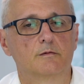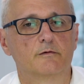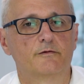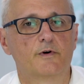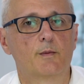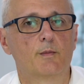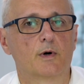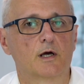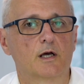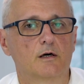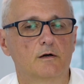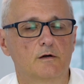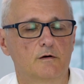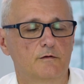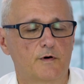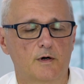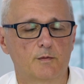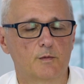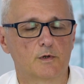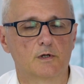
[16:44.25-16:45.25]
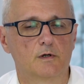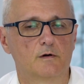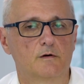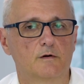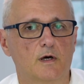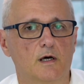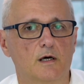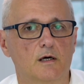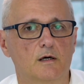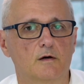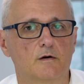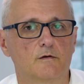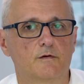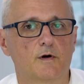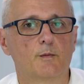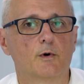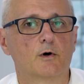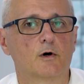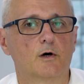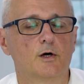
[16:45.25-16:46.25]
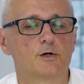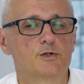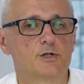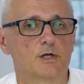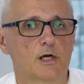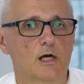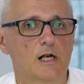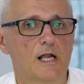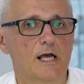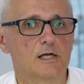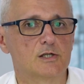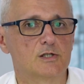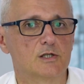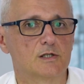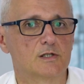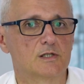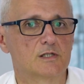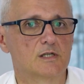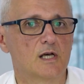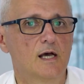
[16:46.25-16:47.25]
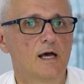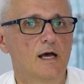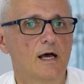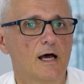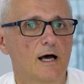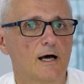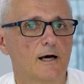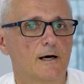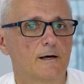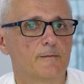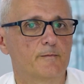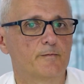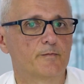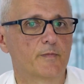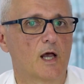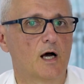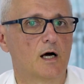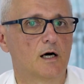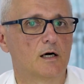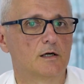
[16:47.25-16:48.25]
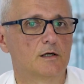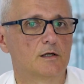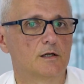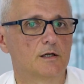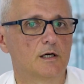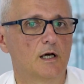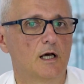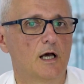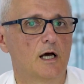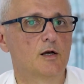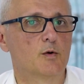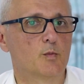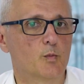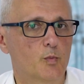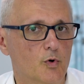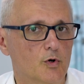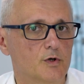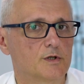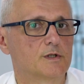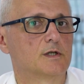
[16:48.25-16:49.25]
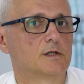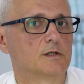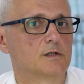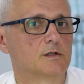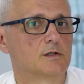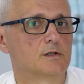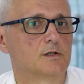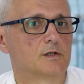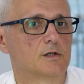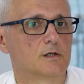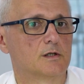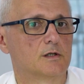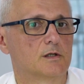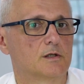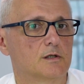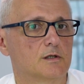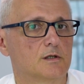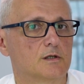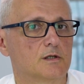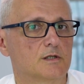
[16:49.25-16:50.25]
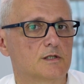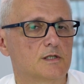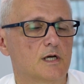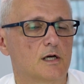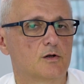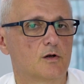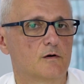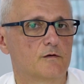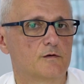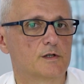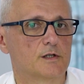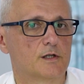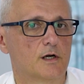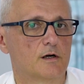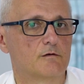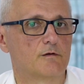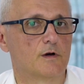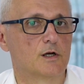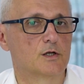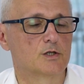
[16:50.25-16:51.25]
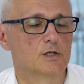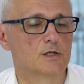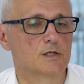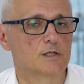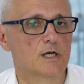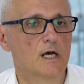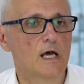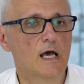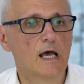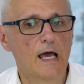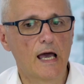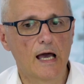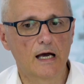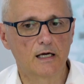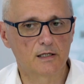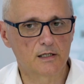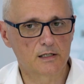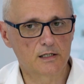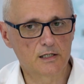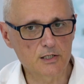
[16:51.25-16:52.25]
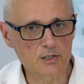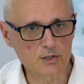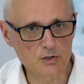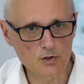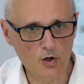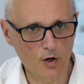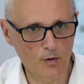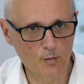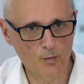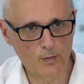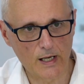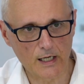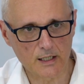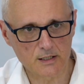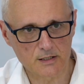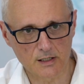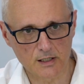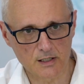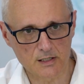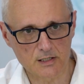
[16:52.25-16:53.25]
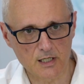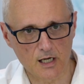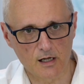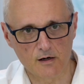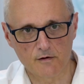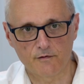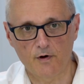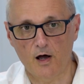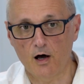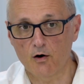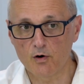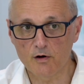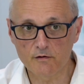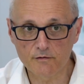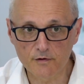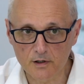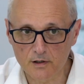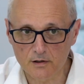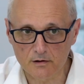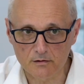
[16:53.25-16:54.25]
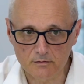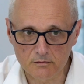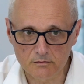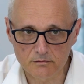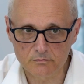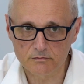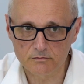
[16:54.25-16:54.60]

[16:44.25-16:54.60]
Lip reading: pharmacological agents are an important set of interventions. And this complex in itself, however,